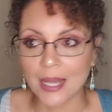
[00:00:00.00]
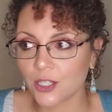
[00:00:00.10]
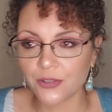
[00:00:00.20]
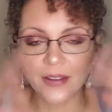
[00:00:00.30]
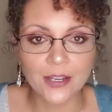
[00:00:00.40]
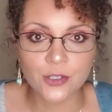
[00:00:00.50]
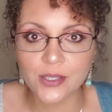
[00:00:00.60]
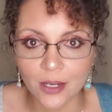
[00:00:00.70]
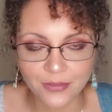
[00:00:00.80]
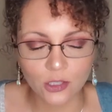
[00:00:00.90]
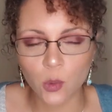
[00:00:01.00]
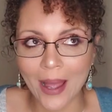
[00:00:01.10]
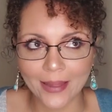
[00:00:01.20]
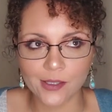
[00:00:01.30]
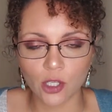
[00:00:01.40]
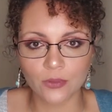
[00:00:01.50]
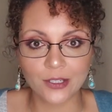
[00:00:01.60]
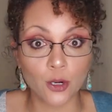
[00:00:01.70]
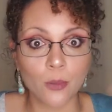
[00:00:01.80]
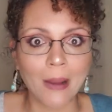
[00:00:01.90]
And you find yourself in the twilight zone
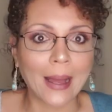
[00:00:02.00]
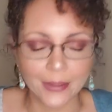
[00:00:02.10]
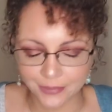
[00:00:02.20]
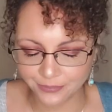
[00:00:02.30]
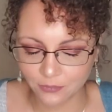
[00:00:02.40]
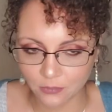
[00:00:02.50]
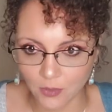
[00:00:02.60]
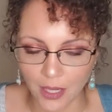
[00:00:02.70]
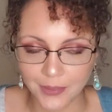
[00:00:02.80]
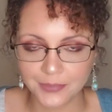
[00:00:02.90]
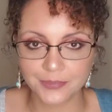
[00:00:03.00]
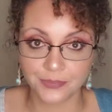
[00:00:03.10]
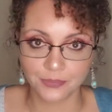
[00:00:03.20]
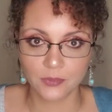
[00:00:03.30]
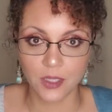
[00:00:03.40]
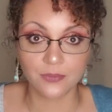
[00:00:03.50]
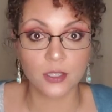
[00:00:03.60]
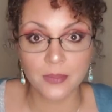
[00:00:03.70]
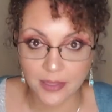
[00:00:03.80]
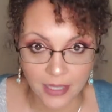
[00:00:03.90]
in your own mind. Yeah. If
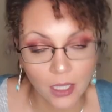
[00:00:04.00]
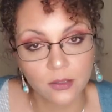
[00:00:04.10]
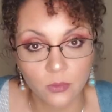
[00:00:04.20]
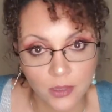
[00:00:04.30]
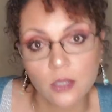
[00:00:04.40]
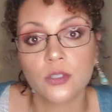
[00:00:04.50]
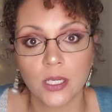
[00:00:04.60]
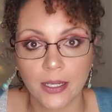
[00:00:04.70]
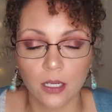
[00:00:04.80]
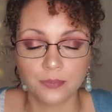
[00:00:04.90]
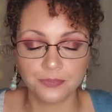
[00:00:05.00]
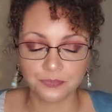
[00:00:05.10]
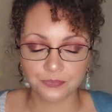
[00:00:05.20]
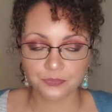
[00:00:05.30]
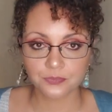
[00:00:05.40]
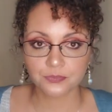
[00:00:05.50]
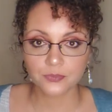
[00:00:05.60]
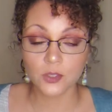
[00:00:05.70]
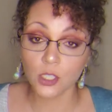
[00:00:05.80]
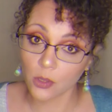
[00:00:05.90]
you missed that other one, go check it out.
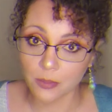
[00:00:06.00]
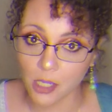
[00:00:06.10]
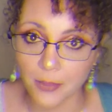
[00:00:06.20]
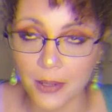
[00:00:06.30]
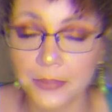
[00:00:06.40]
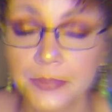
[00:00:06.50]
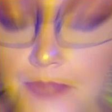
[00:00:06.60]
You know what I'm talking about.